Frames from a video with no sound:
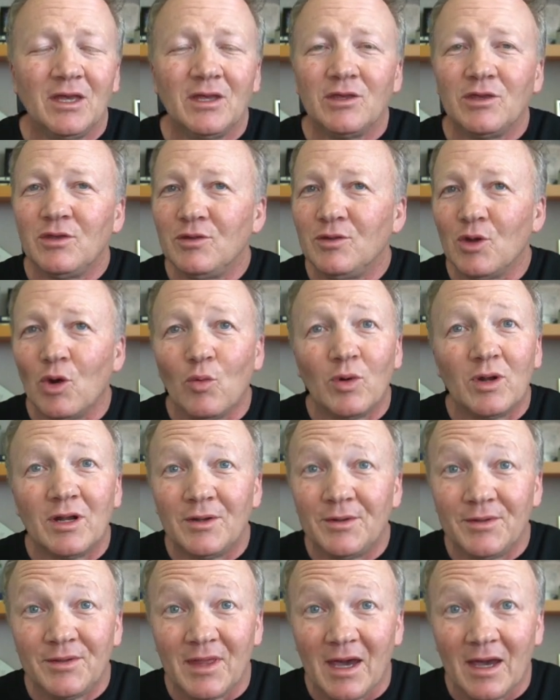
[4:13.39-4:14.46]
You don't want
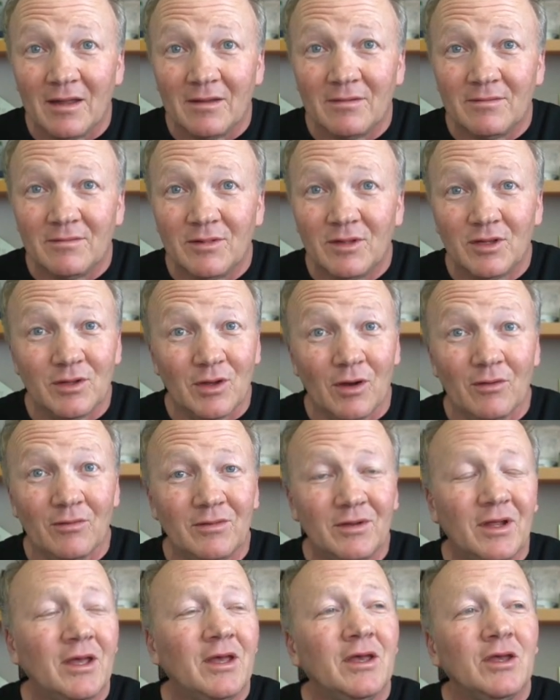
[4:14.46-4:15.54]
to do that. You don't.
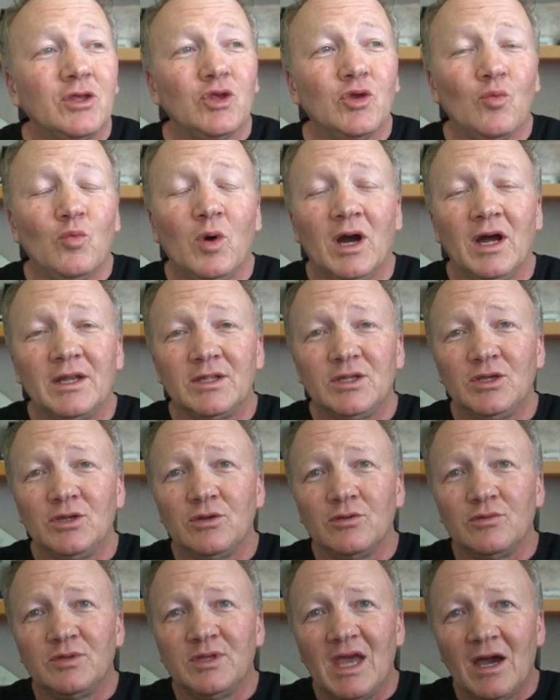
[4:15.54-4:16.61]
You want
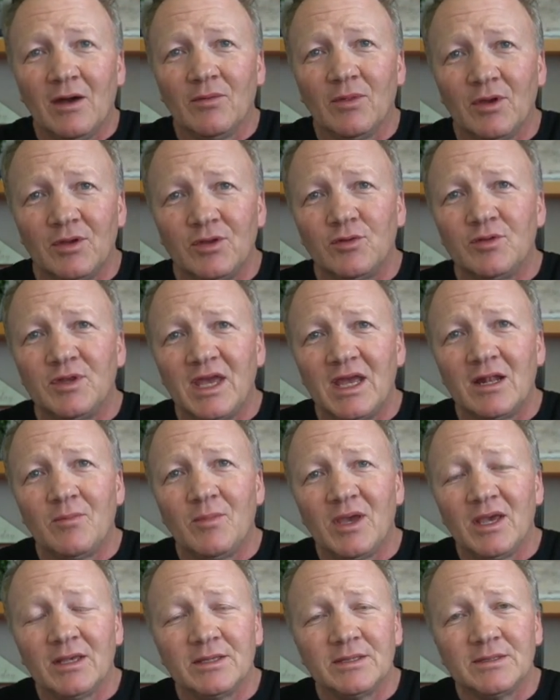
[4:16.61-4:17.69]
to download your
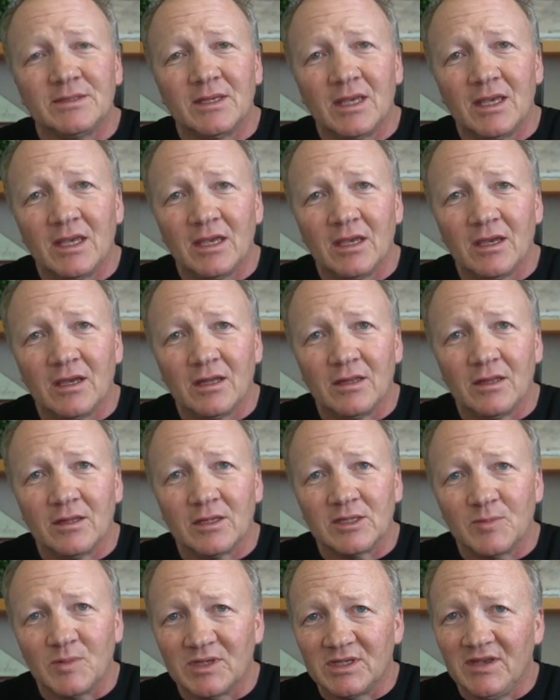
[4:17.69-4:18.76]
database in
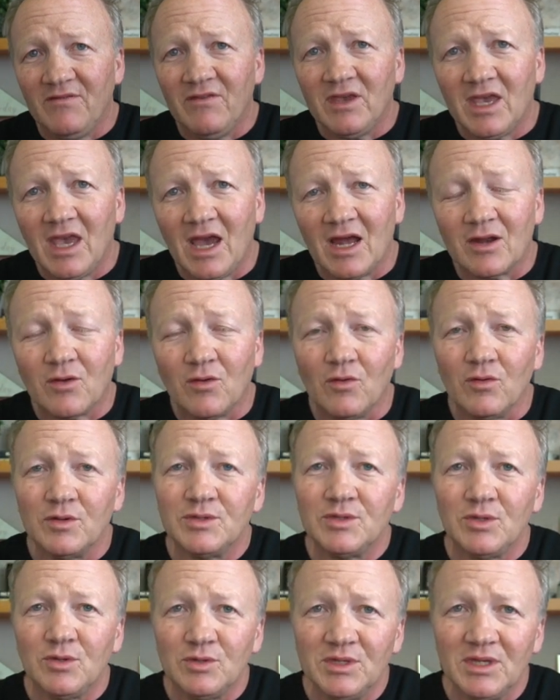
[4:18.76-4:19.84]
specific
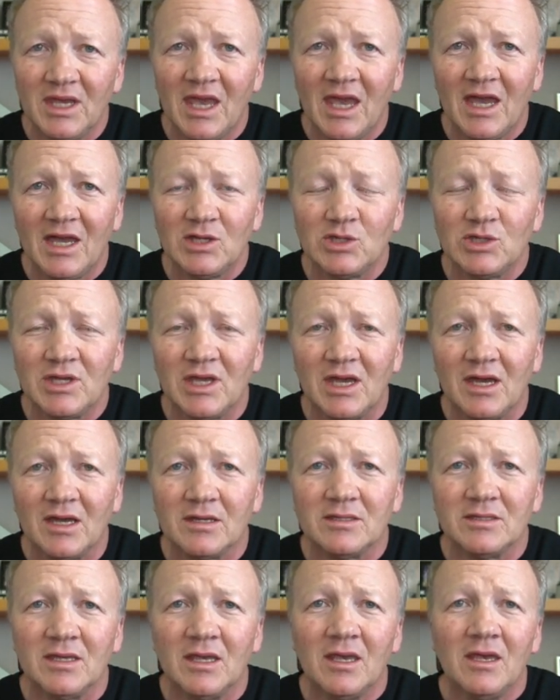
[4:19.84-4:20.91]
categories using
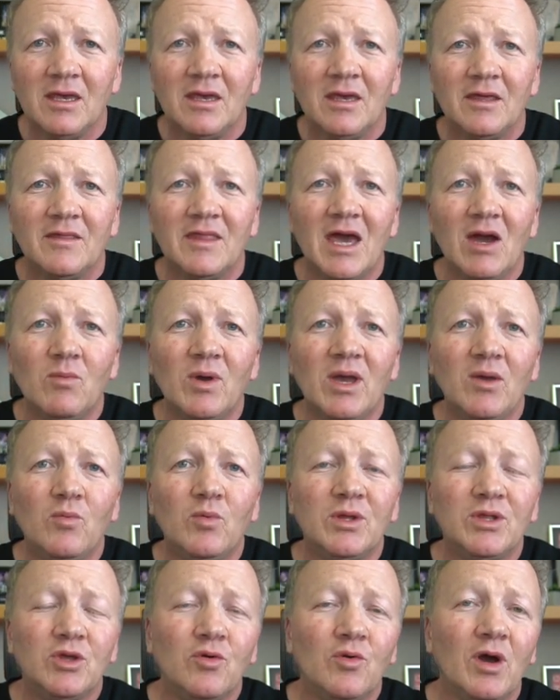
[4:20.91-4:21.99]
hashtags. That way,
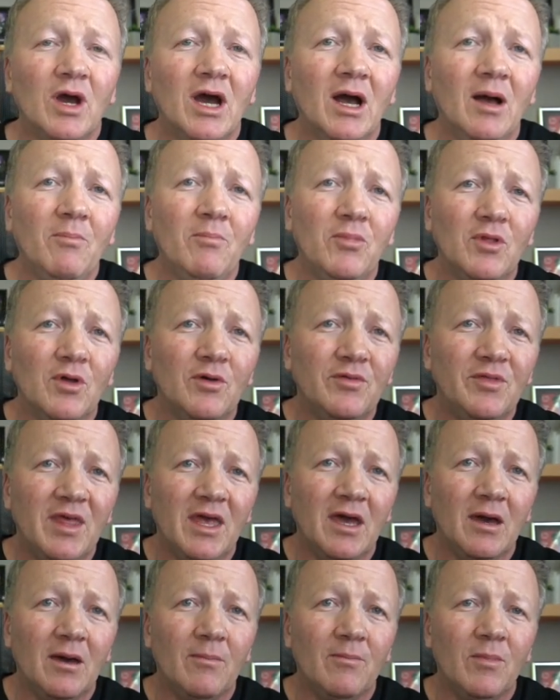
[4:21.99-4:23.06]
when you upload
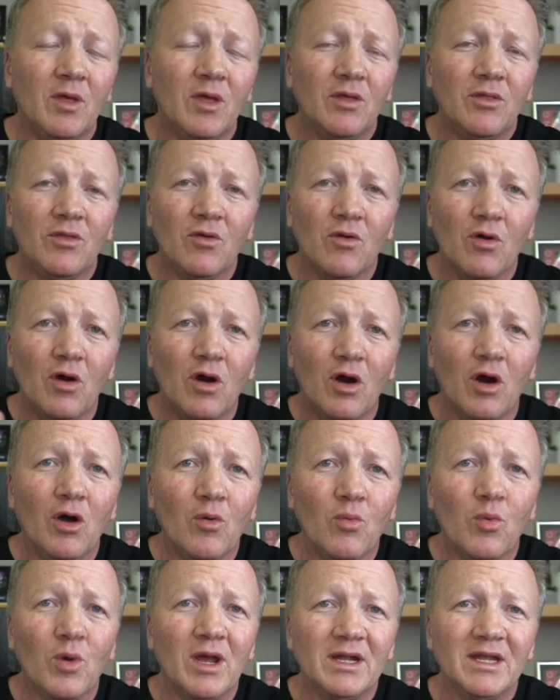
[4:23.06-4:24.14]
them, they're
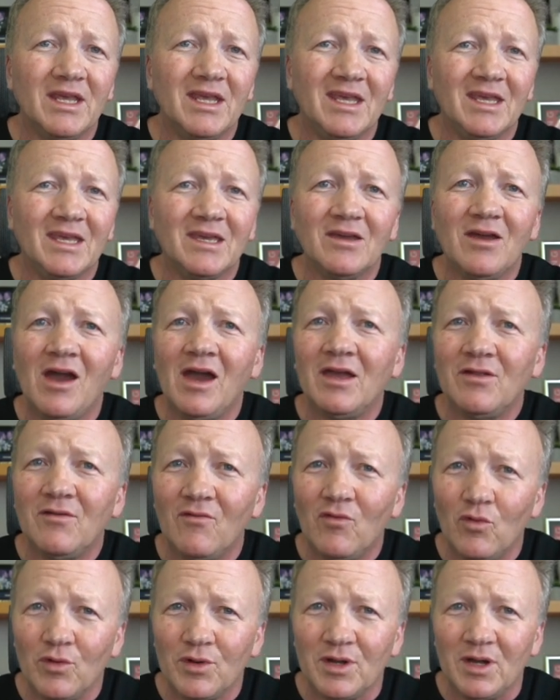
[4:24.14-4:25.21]
already kind of
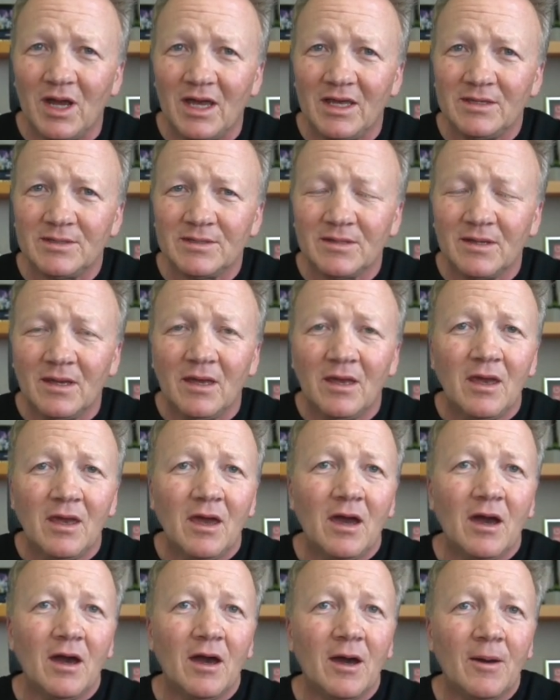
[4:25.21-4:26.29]
organized.
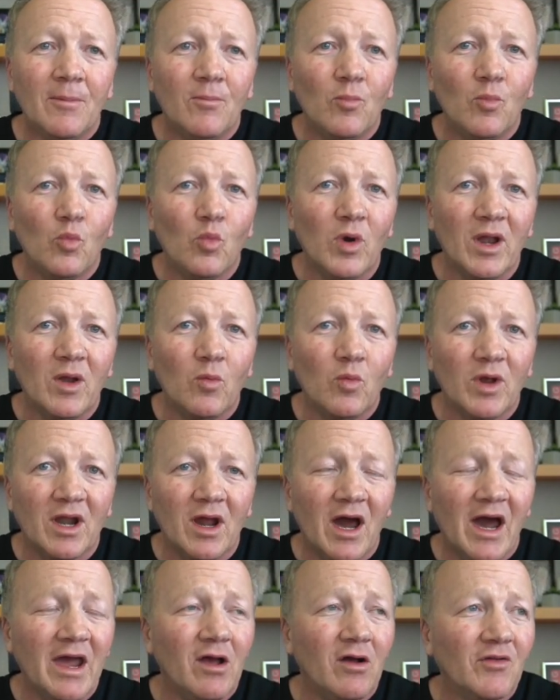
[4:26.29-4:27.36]
What
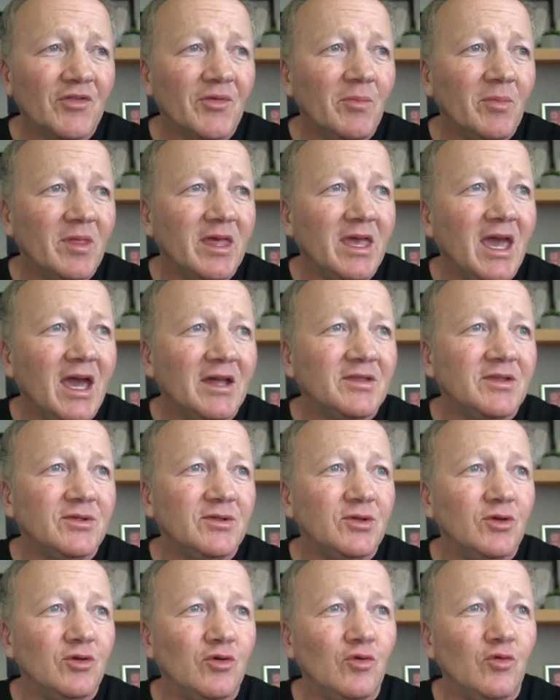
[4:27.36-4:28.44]
I ultimately had to
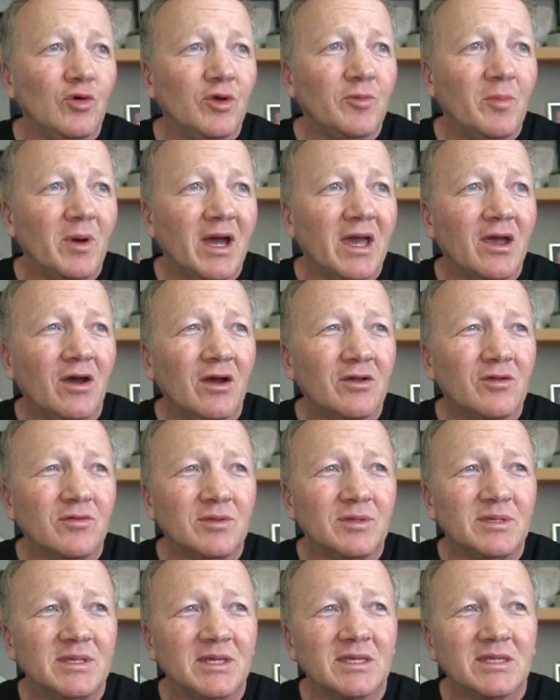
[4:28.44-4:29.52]
do with my
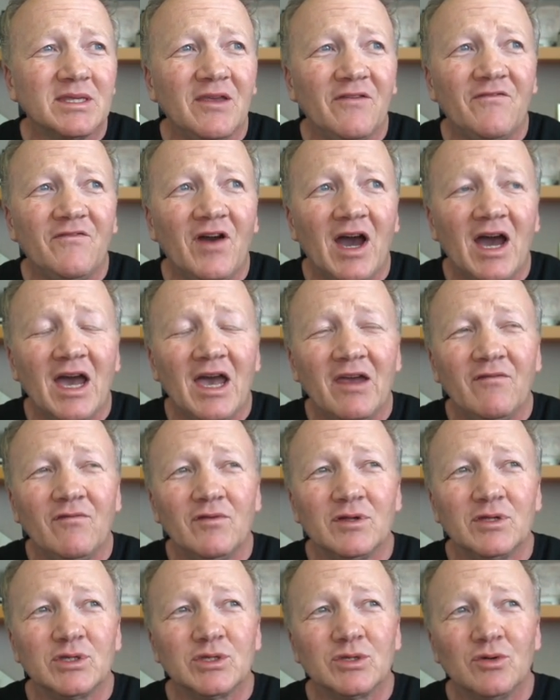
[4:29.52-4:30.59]
165,
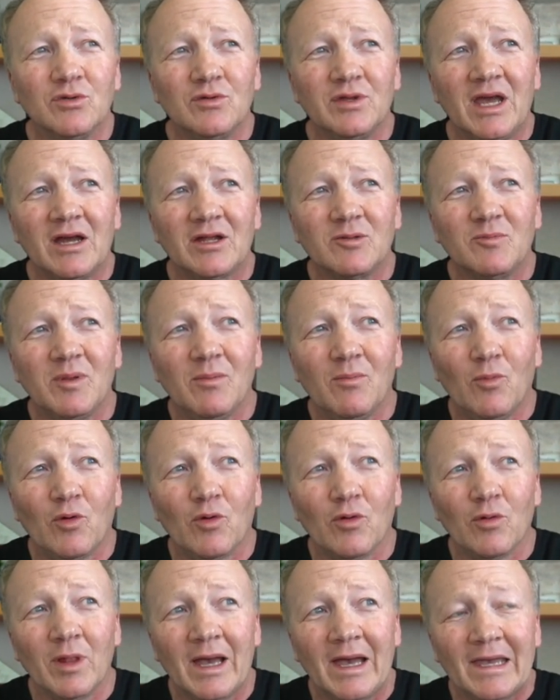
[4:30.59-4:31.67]
which turned out to be
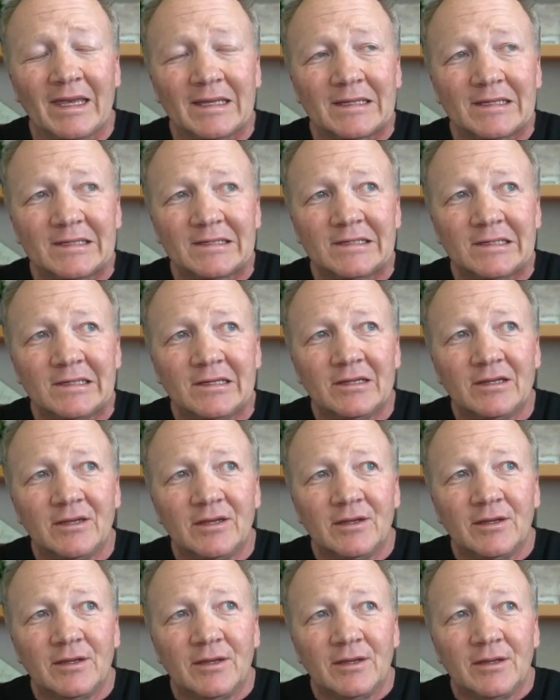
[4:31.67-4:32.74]
more like
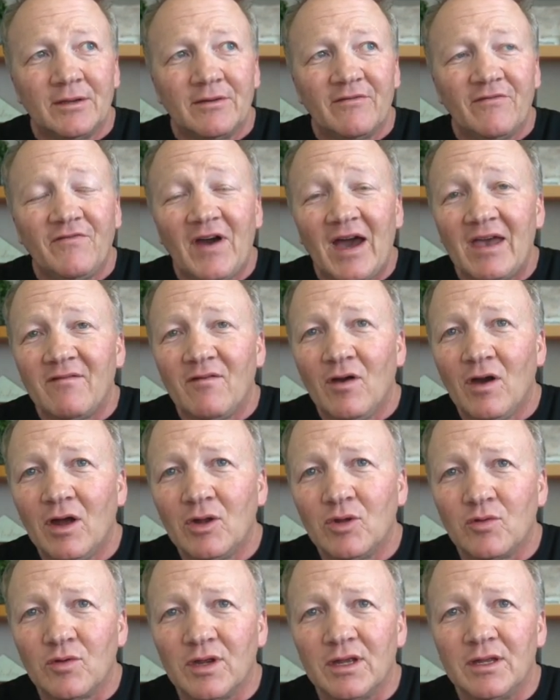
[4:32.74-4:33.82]

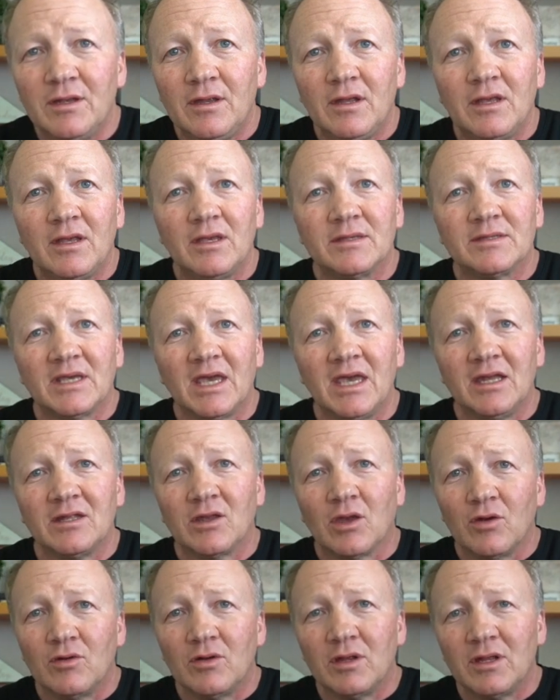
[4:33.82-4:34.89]
500, is I had to
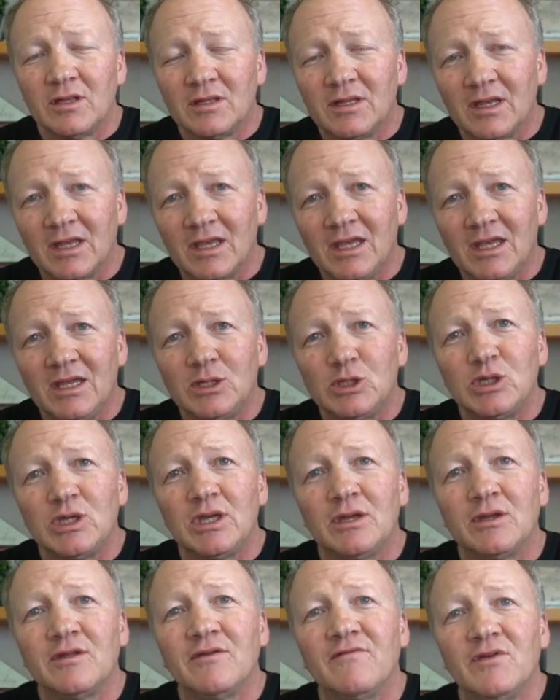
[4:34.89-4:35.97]
go into each
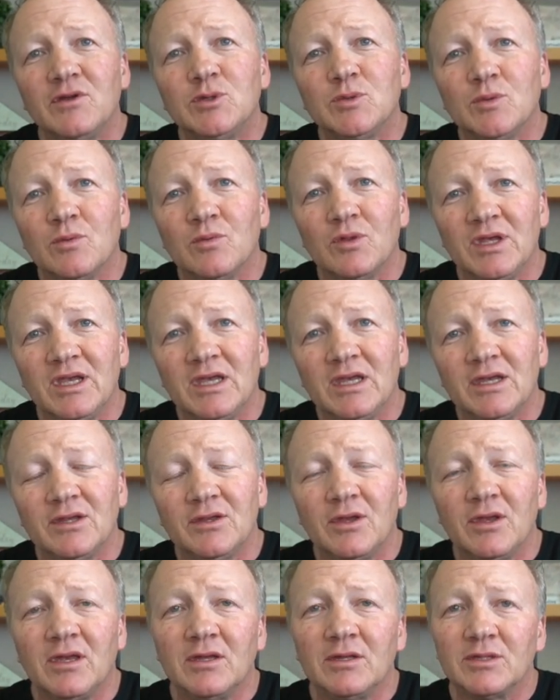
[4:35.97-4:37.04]
individual
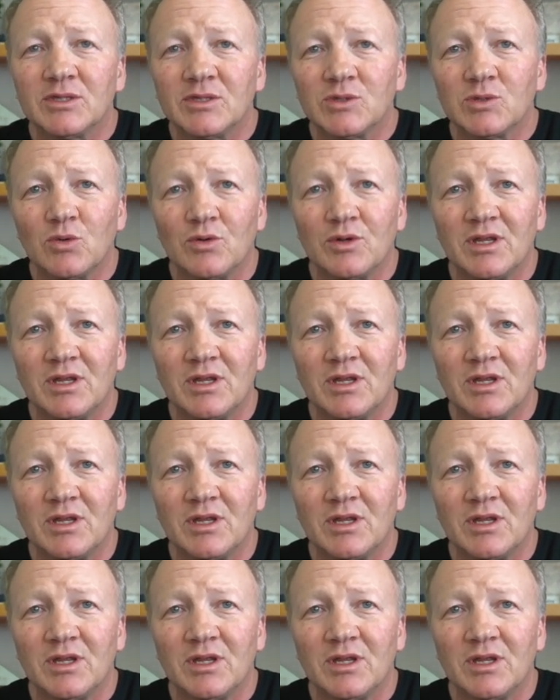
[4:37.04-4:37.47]
lead and sort